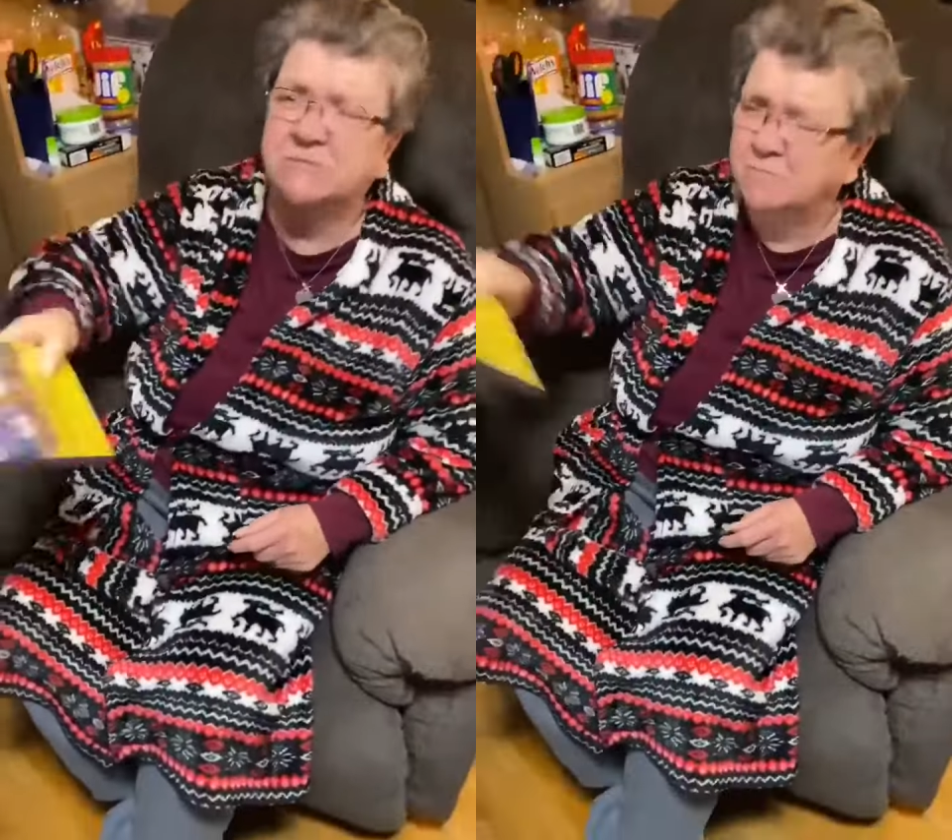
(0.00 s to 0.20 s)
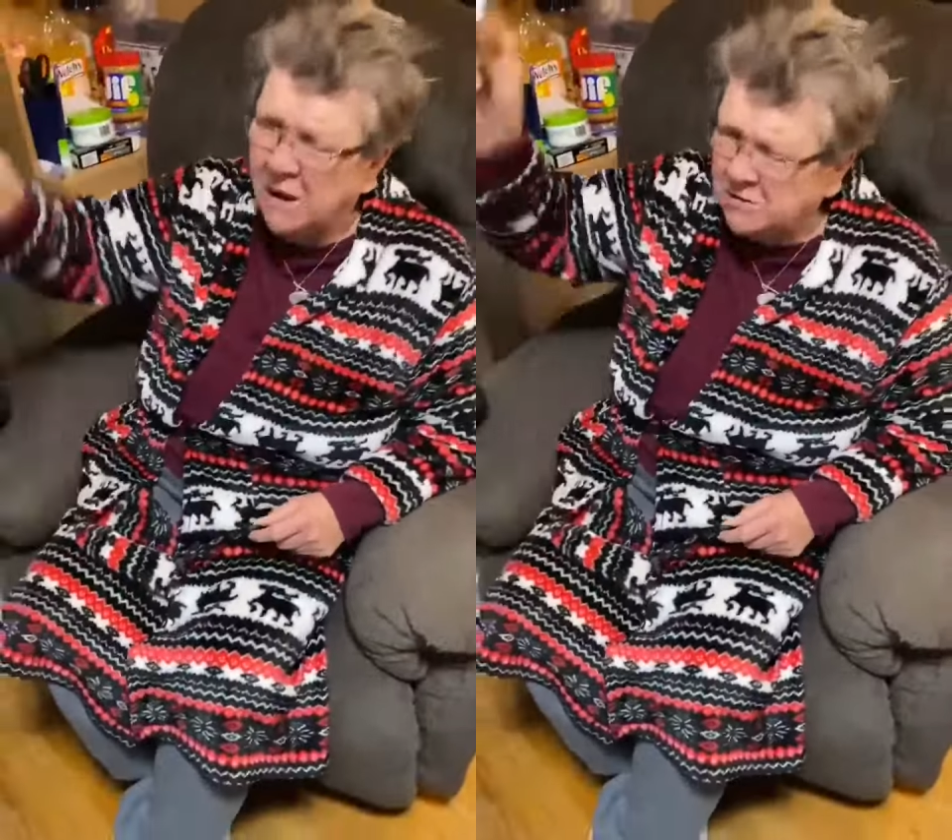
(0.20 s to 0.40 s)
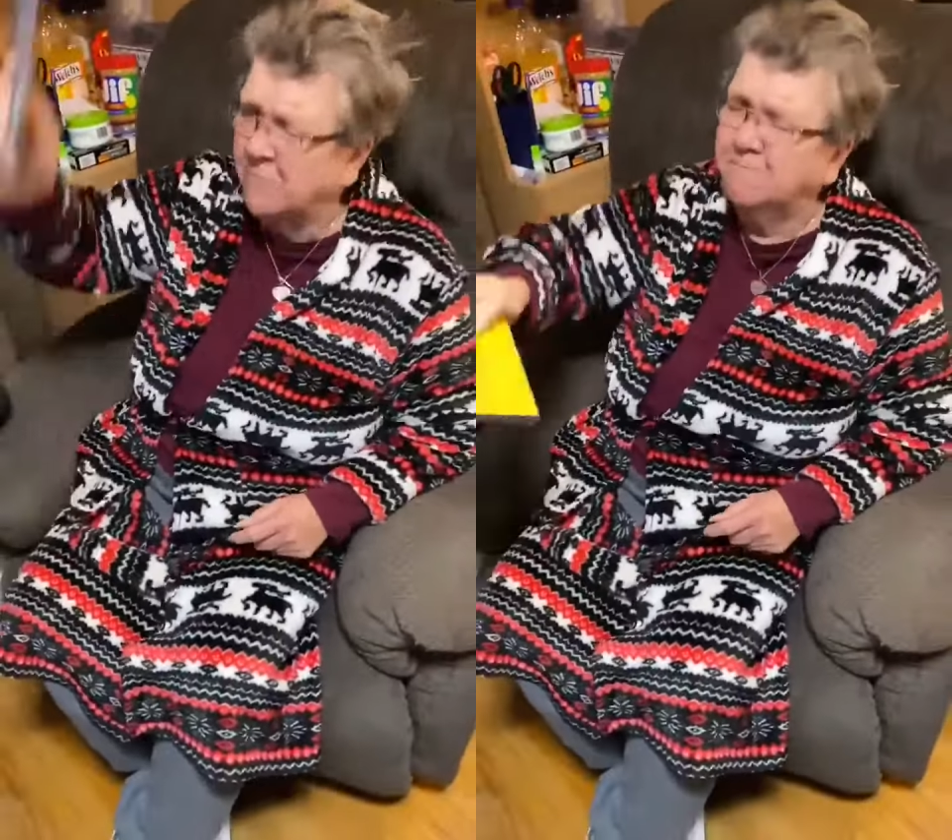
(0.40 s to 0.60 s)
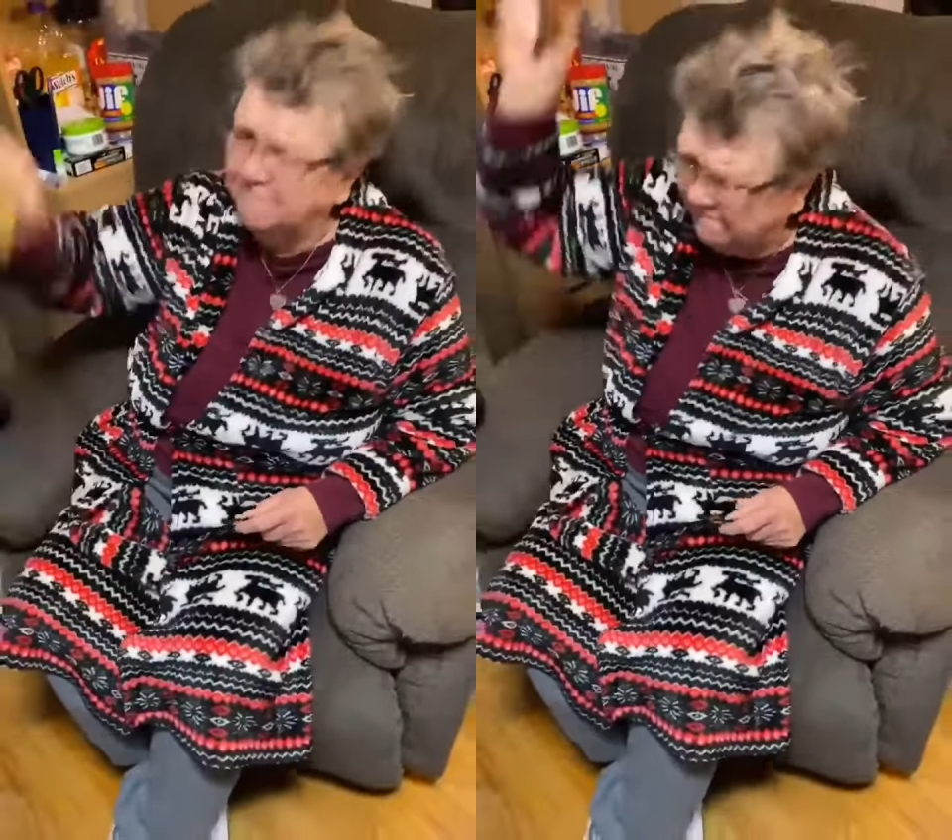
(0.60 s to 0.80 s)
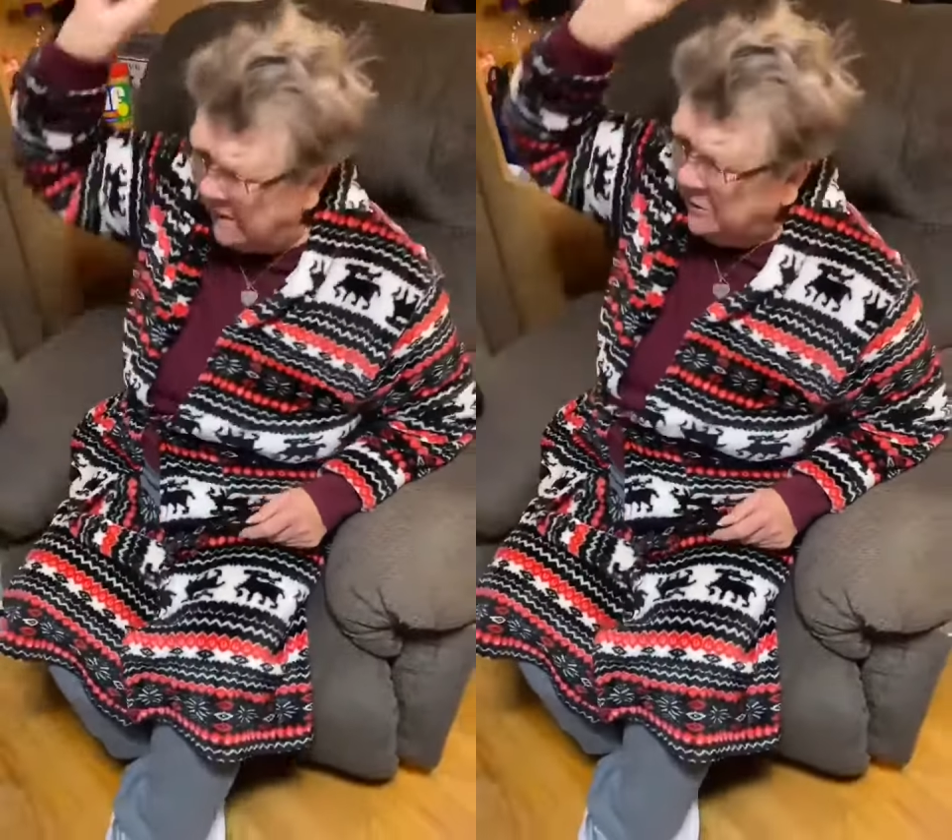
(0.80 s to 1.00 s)

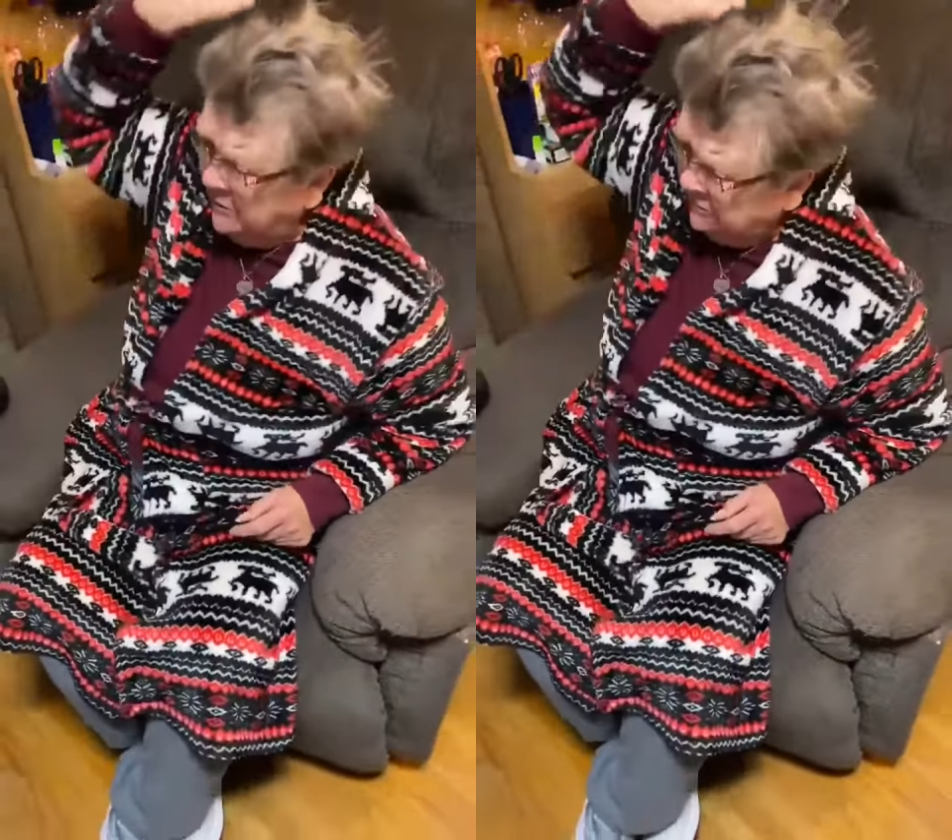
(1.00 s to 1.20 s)
motherfucker.